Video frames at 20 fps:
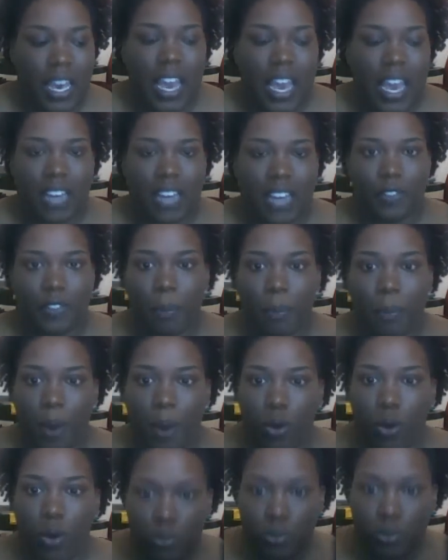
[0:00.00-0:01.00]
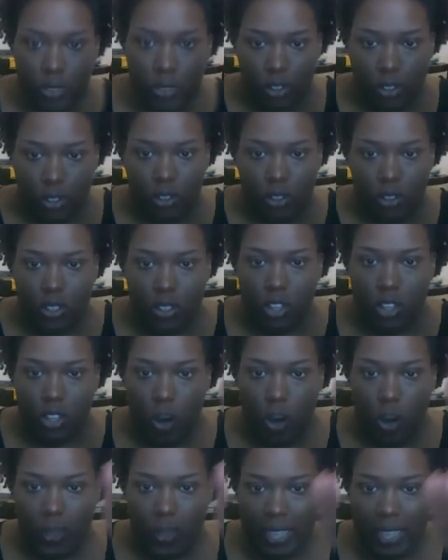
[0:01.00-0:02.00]
And if the bones are
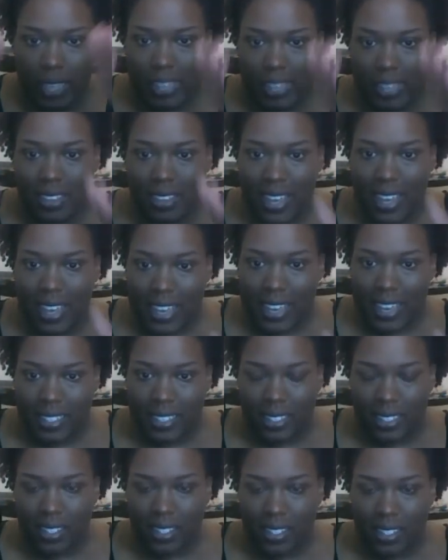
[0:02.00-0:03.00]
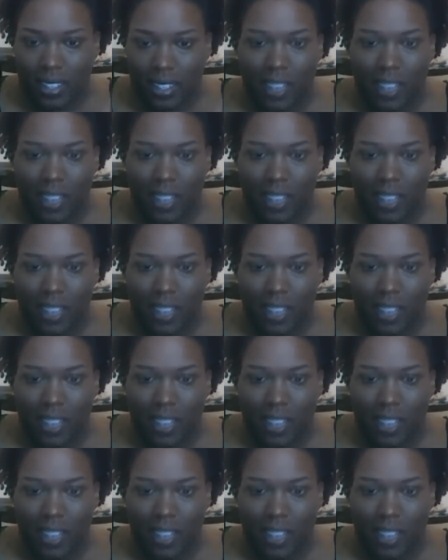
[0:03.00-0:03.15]
going like this,